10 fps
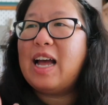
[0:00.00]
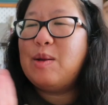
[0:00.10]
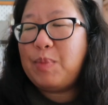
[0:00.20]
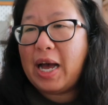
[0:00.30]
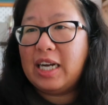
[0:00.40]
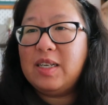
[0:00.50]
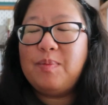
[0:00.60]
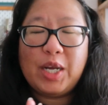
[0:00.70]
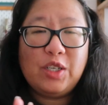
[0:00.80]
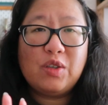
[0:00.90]
I packed
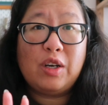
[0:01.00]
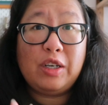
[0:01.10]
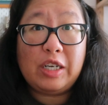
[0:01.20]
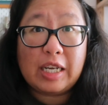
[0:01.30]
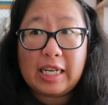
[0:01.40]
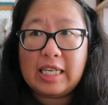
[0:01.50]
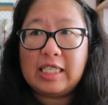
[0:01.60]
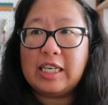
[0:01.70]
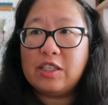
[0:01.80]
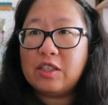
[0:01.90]
up Patreon
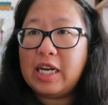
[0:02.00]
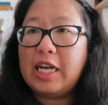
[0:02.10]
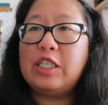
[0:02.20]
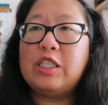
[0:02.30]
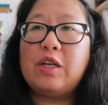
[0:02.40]
goodies yesterday,